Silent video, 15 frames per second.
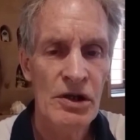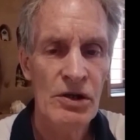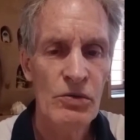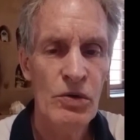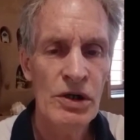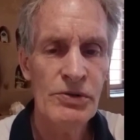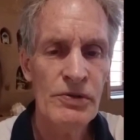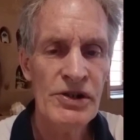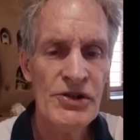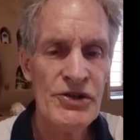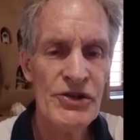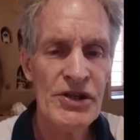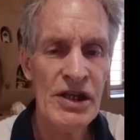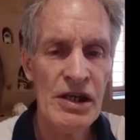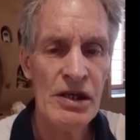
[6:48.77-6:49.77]
what we
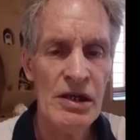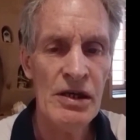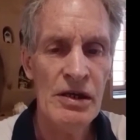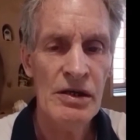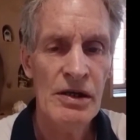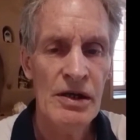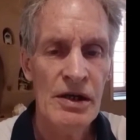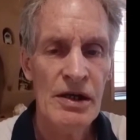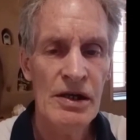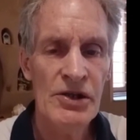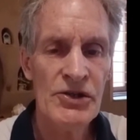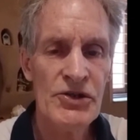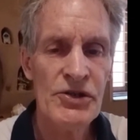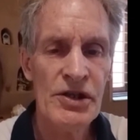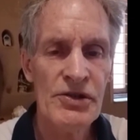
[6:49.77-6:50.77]
see
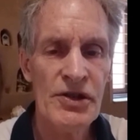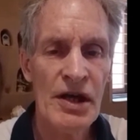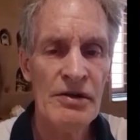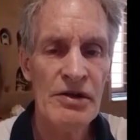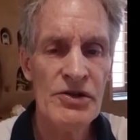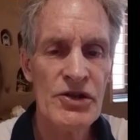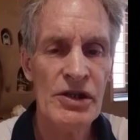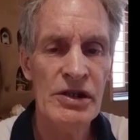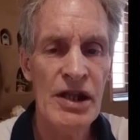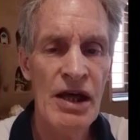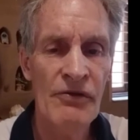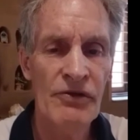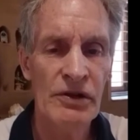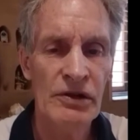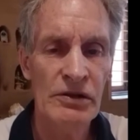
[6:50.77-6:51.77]
is that there is a
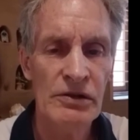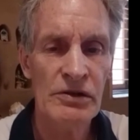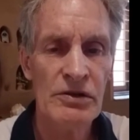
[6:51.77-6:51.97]
level